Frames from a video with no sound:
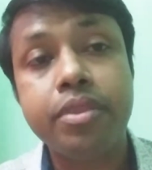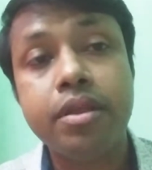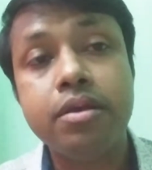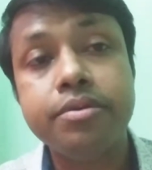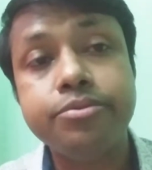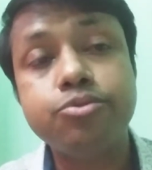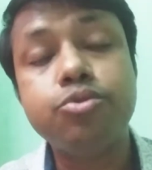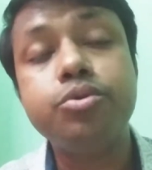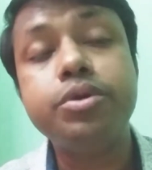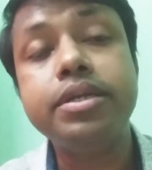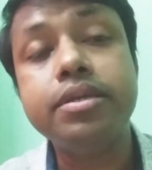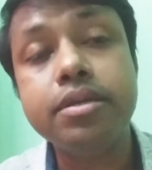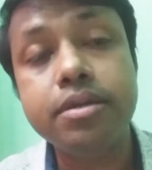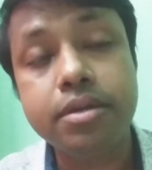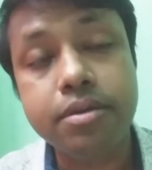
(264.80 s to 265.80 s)
So,
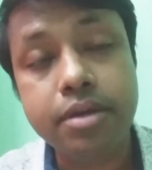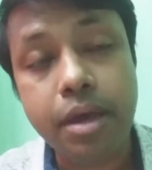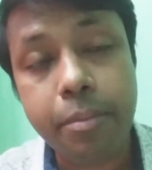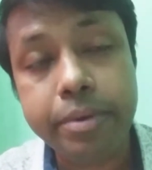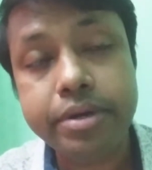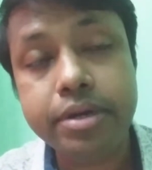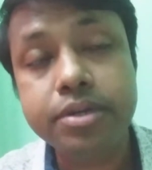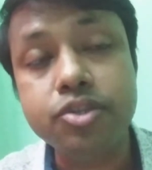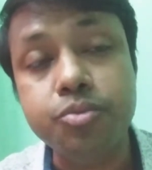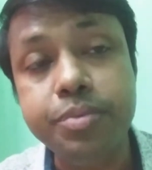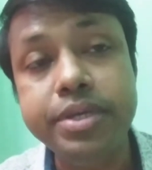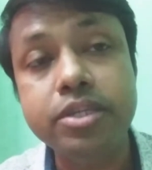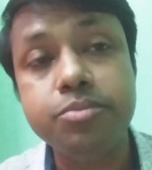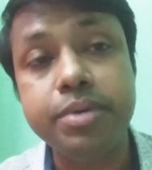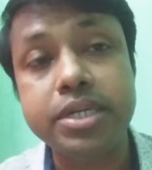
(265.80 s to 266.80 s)
hepatitis B
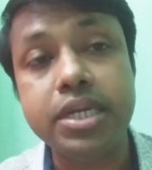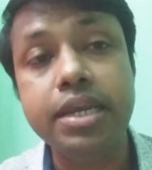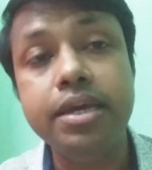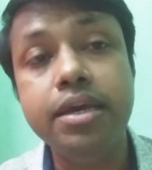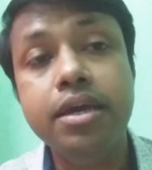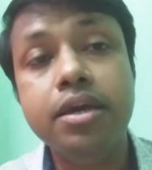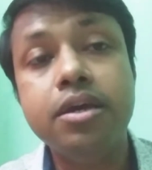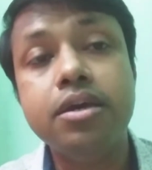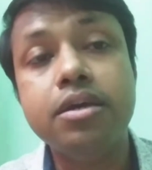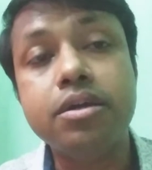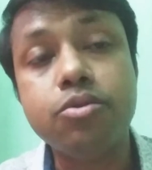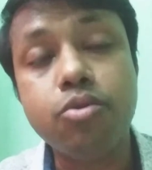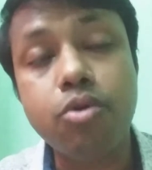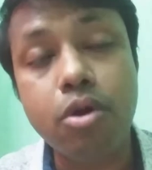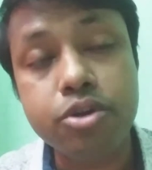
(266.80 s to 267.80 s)
especially
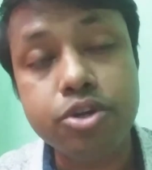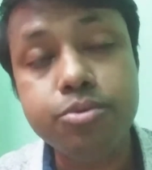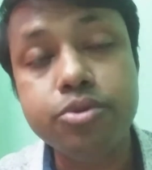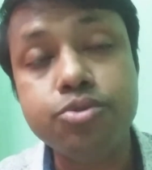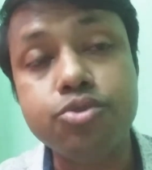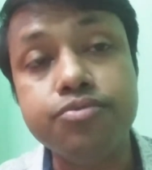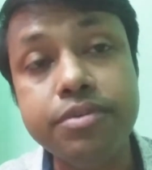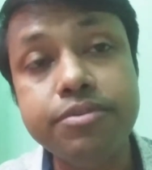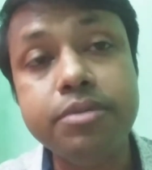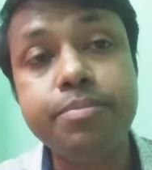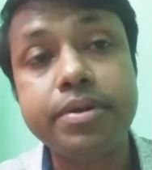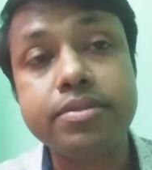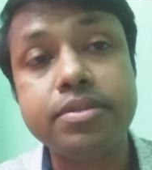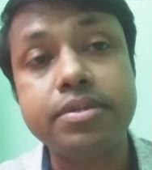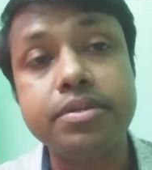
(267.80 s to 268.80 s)
contributes to
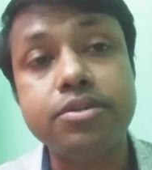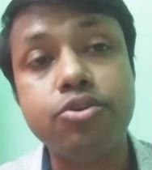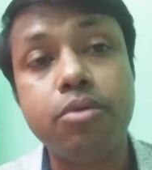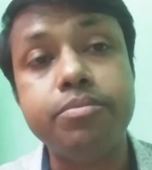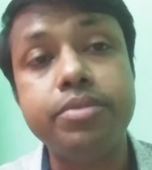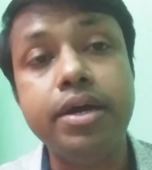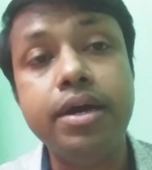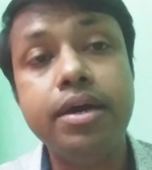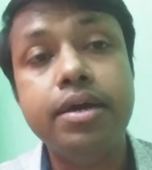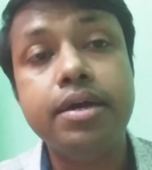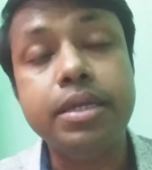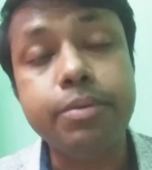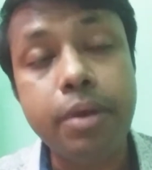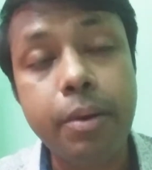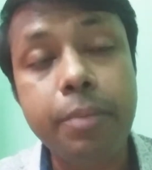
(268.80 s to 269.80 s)
50% of the
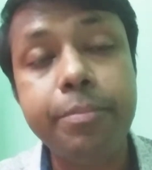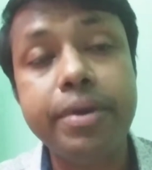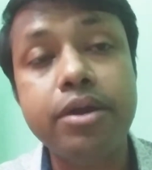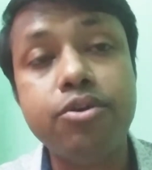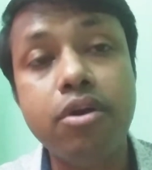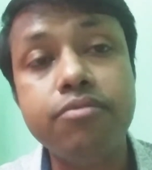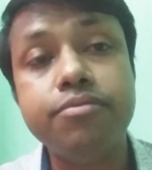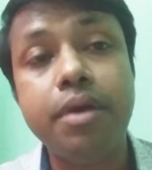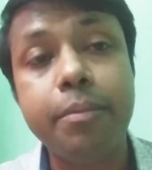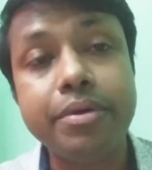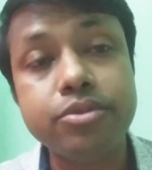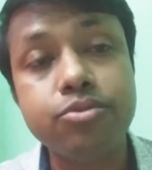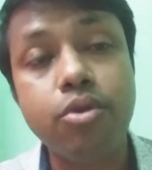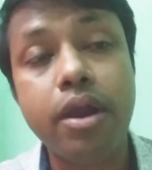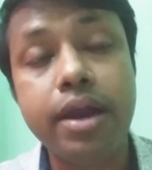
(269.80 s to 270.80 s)
development of
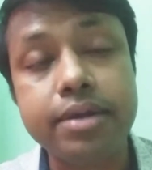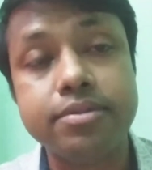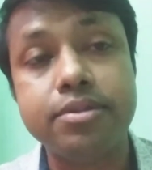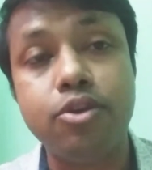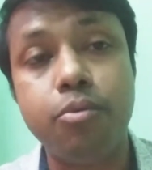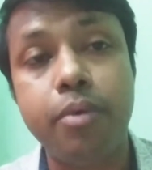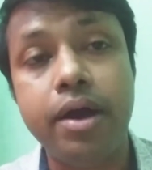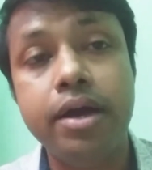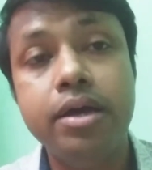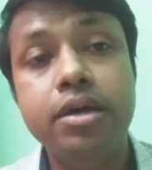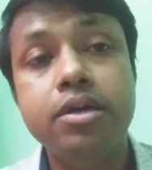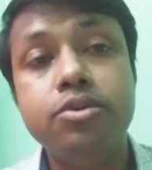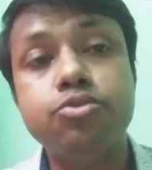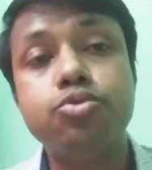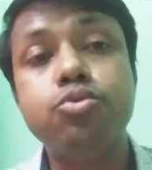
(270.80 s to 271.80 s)
hepatocellular carcinoma.
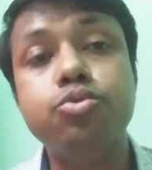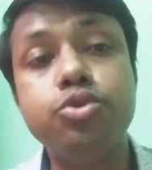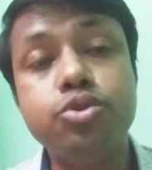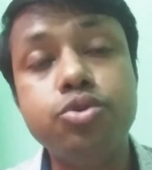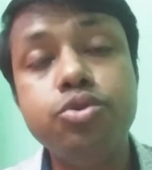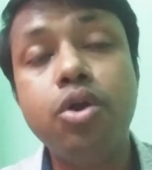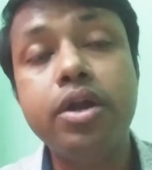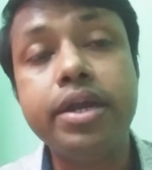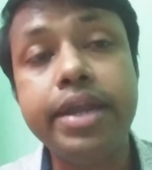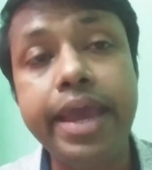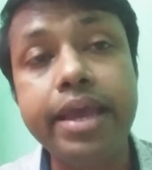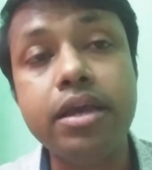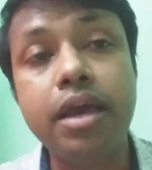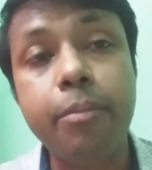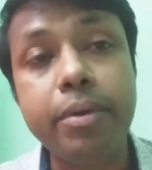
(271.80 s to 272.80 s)
So, we should not
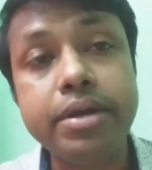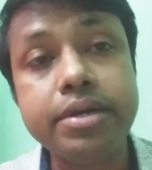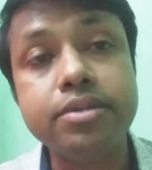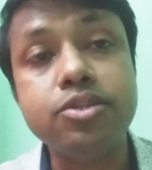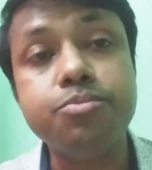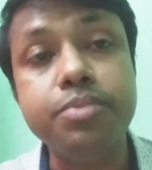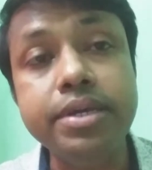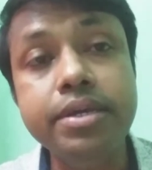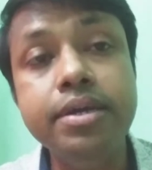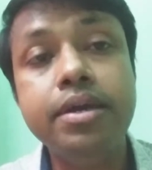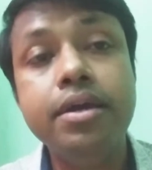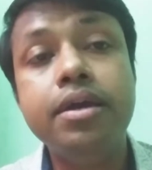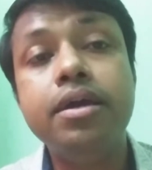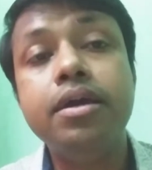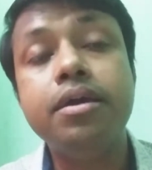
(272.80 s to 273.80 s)
take hepatitis B
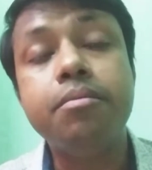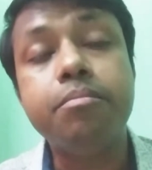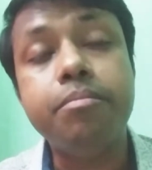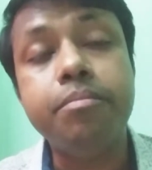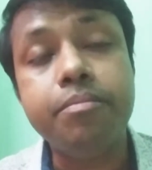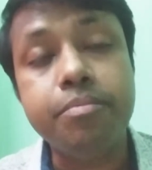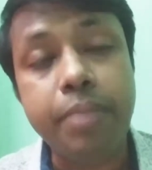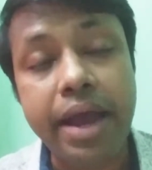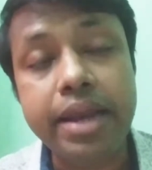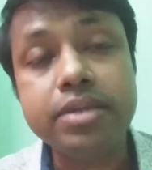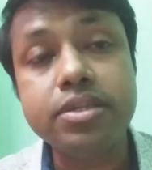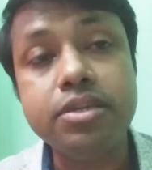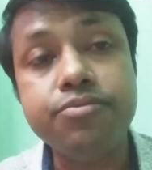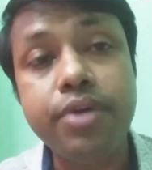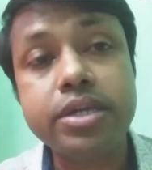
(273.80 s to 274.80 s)
virus
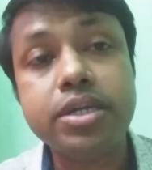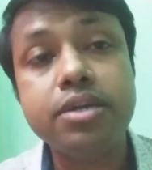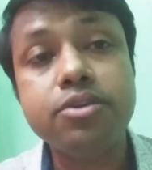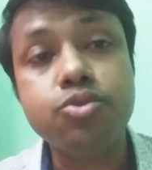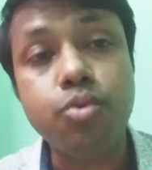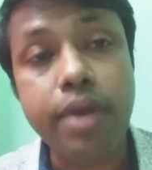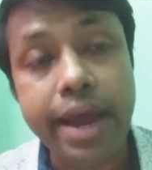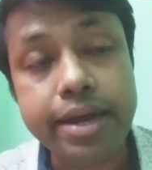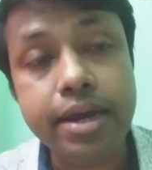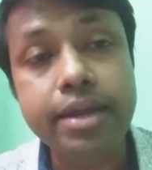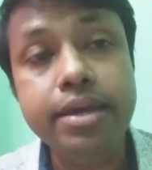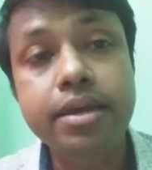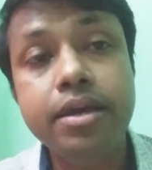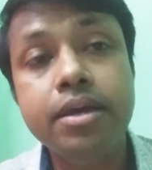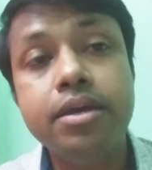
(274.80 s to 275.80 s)
infection so
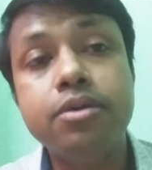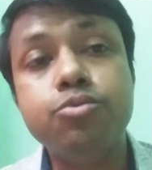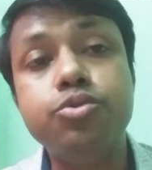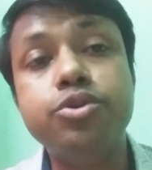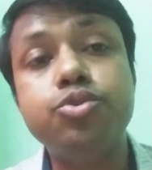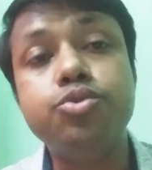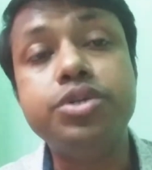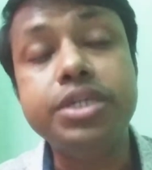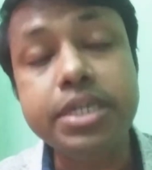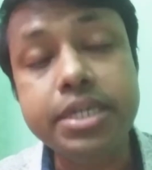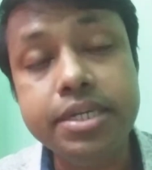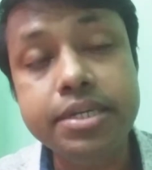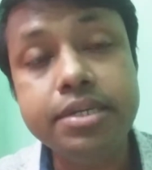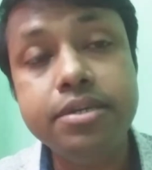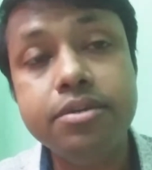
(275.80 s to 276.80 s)
lightly. We should treat it